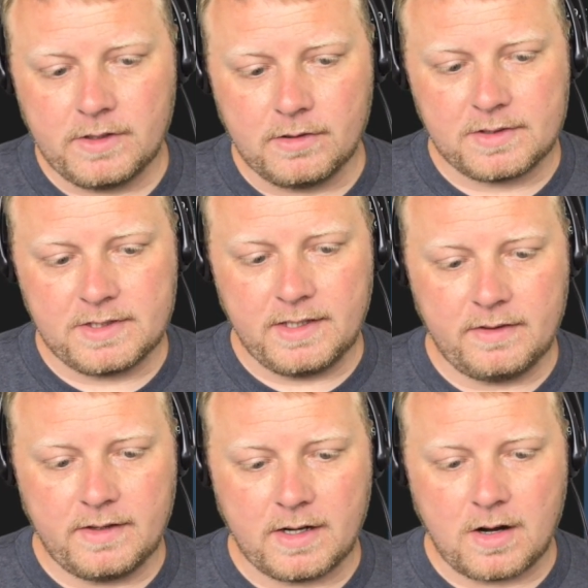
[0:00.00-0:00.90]
you'll
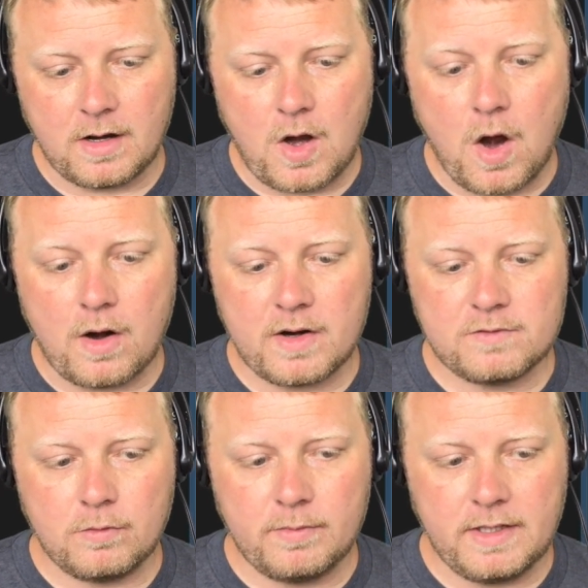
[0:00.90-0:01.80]
see that our
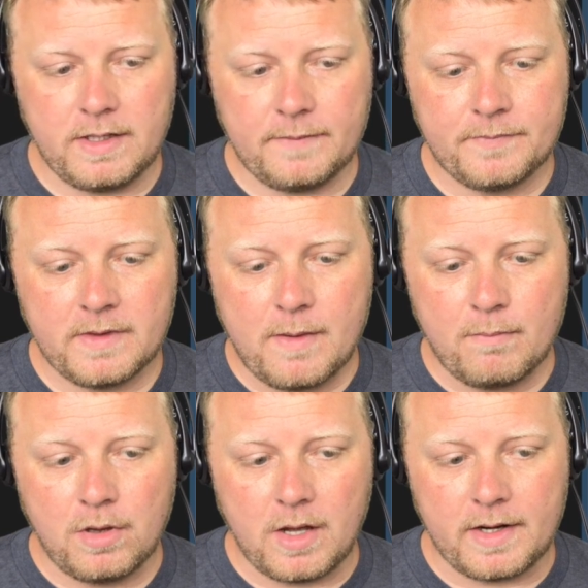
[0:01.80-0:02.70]
cars will be
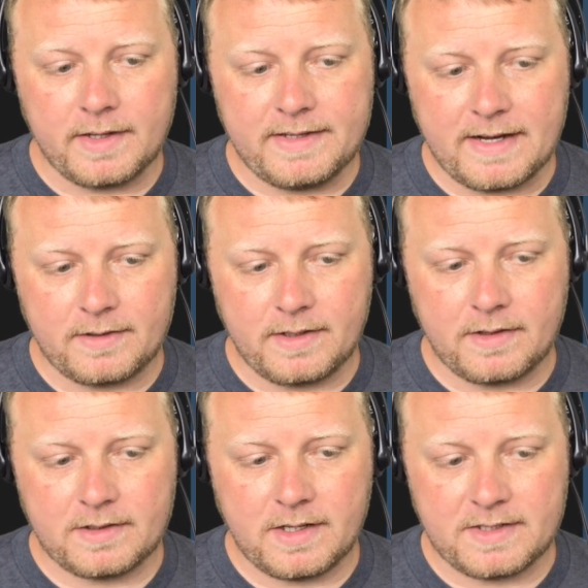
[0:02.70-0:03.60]
plotted down
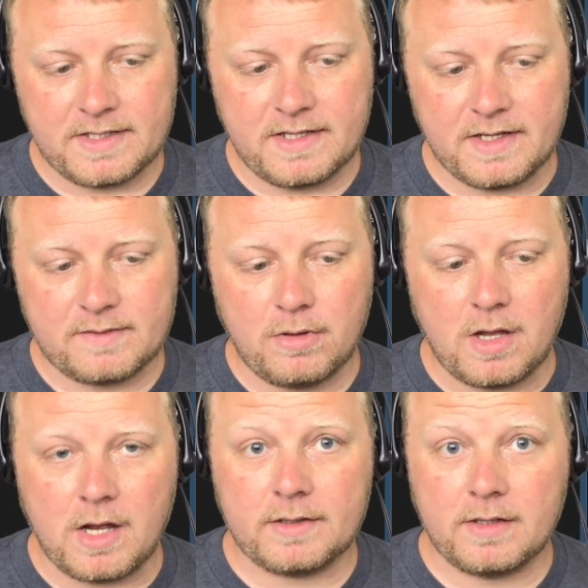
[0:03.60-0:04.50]
here because it says
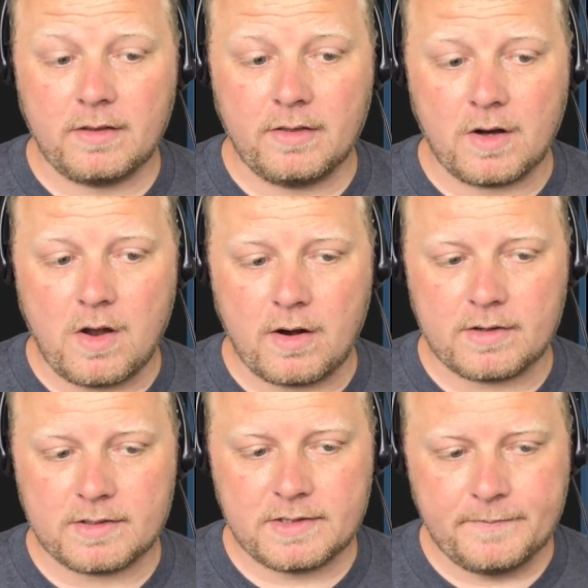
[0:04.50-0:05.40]
plot the
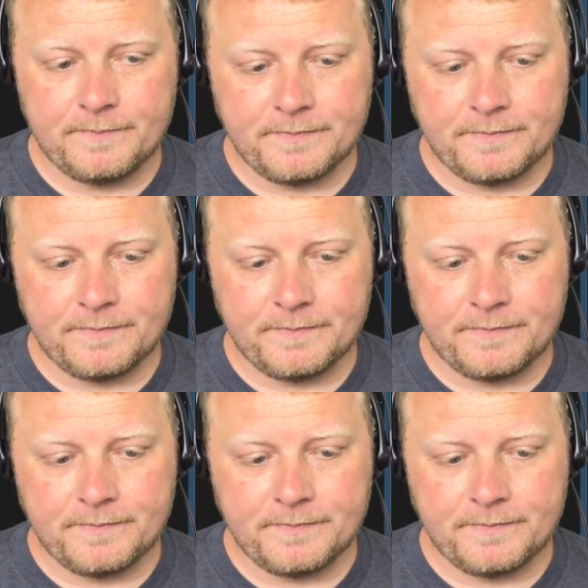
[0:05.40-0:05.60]
cars.